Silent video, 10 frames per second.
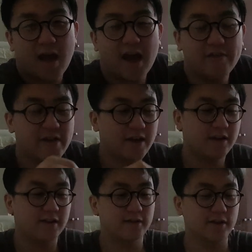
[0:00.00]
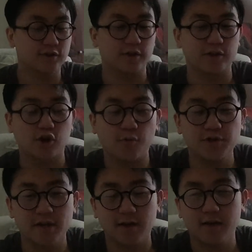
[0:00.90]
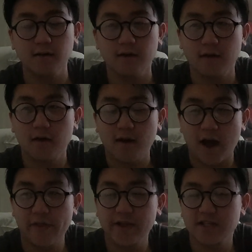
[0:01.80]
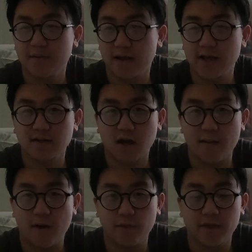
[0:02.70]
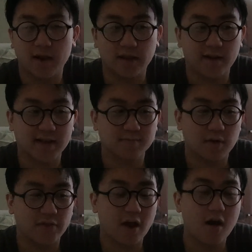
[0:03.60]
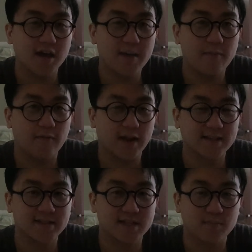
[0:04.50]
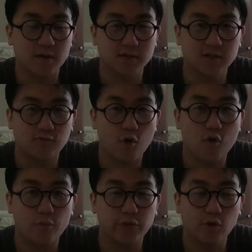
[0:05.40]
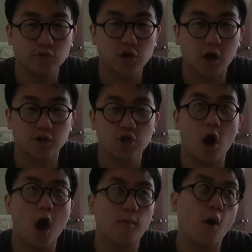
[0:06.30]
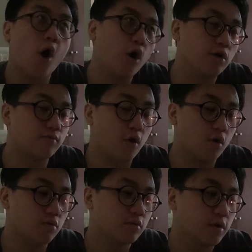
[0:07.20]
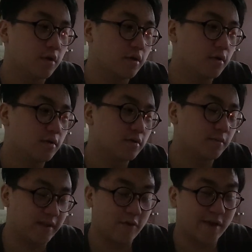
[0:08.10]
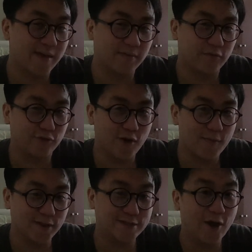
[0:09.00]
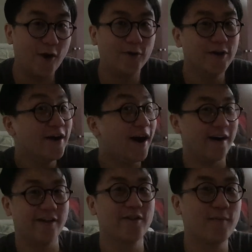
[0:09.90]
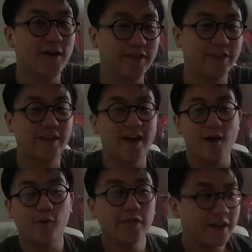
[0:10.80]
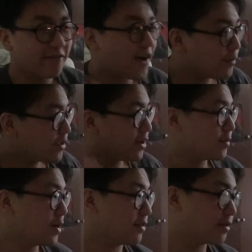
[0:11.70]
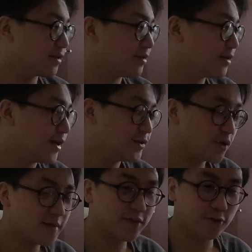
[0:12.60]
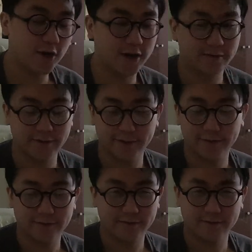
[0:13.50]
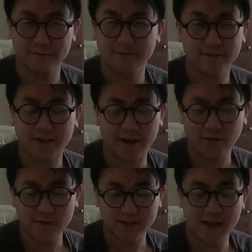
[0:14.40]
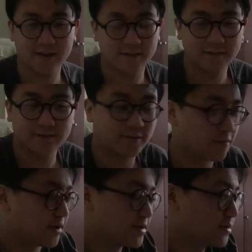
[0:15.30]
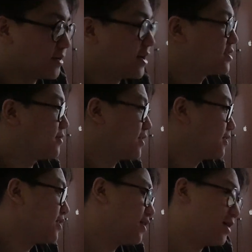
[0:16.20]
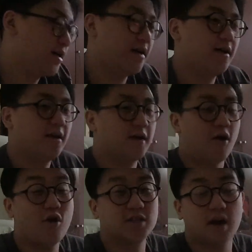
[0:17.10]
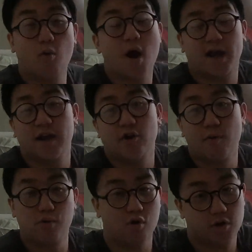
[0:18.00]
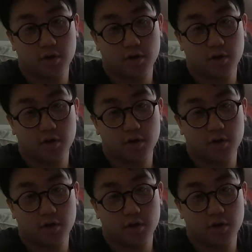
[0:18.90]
I think that's the top G thing. I think he's gonna, be, he's gonna come out within like the next month. They can't keep him for like six months in a row with no charge. Come on, bro. They already kept him for three months, so another month. What are they gonna find him within another month? It would have been three. I don't understand. Anyways, that doesn't. Honestly, what can I do? I'm broke.